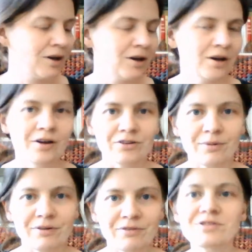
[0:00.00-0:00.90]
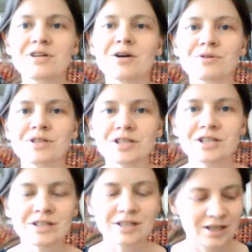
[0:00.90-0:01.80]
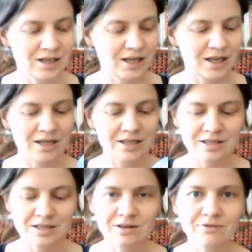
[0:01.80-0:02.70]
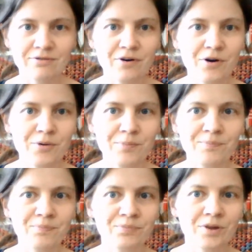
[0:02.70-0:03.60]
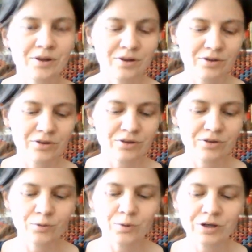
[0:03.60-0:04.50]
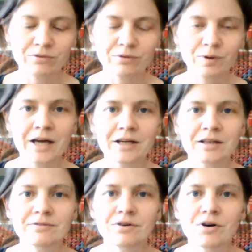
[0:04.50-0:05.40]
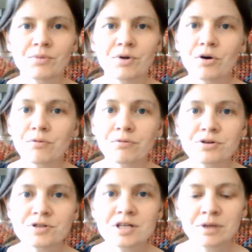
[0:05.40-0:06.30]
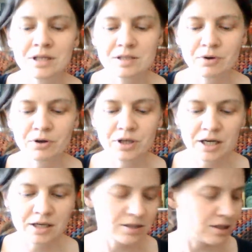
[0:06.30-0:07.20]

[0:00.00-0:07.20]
So my first acquisition is from the wonderful Hannah from the Rose Hip Knits podcast.